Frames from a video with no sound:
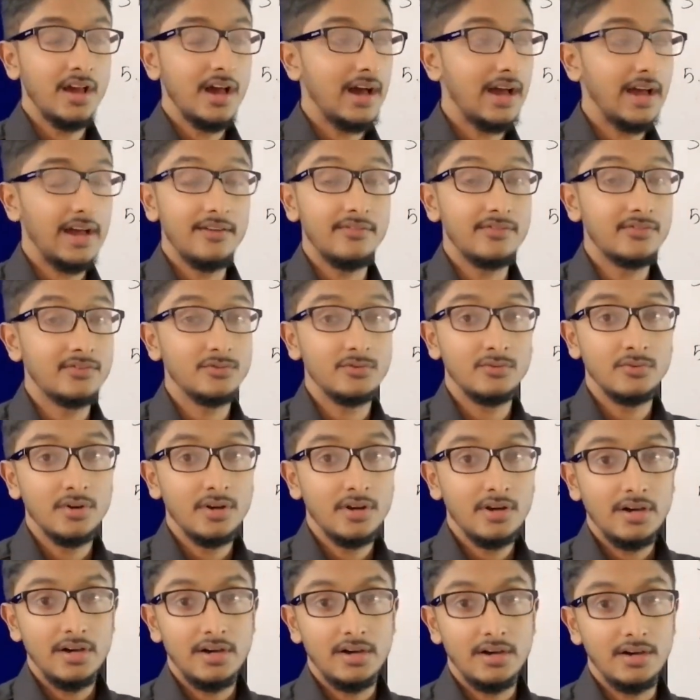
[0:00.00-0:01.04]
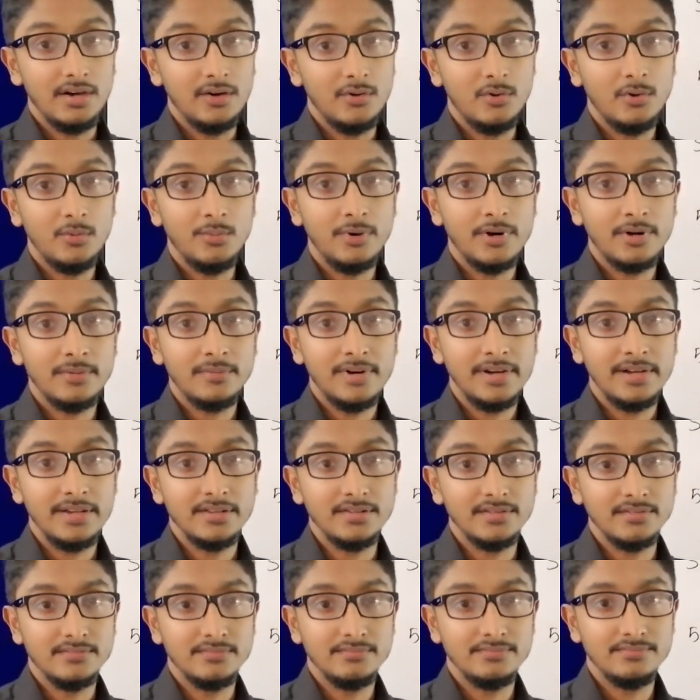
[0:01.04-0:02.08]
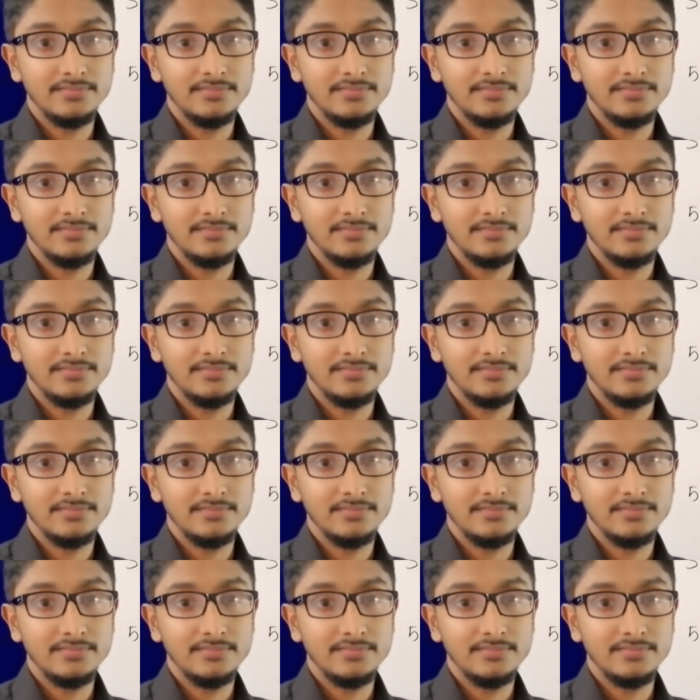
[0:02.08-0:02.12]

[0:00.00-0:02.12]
I have to open my